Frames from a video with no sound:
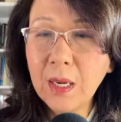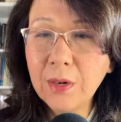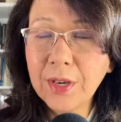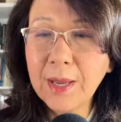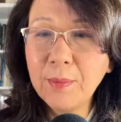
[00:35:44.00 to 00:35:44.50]

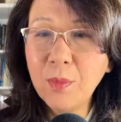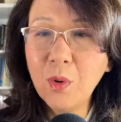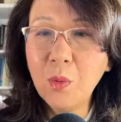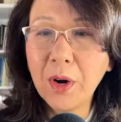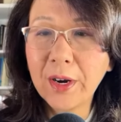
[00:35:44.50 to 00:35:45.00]
Okay,
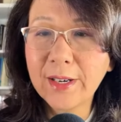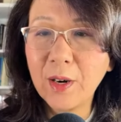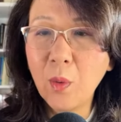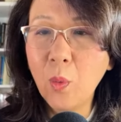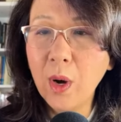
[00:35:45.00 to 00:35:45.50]

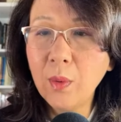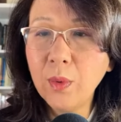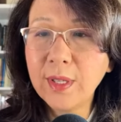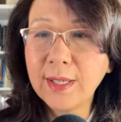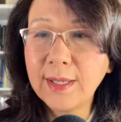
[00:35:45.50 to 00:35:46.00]
Moonwalker, what
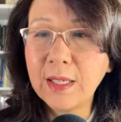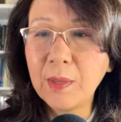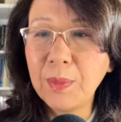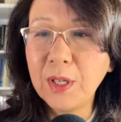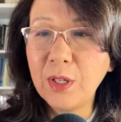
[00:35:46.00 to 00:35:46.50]
would the
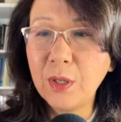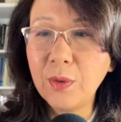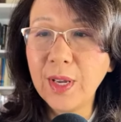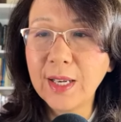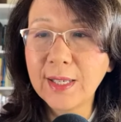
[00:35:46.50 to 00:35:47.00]
CCP
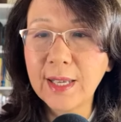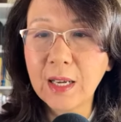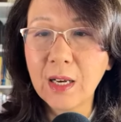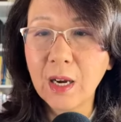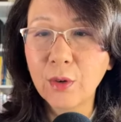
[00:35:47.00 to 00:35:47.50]
do in a
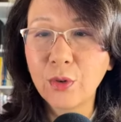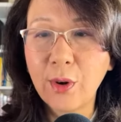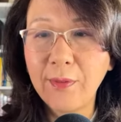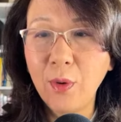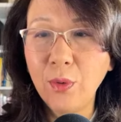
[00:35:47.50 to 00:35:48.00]
second Cultural
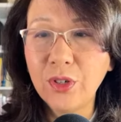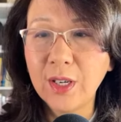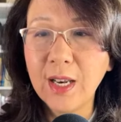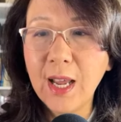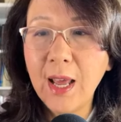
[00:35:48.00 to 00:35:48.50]
Revolution?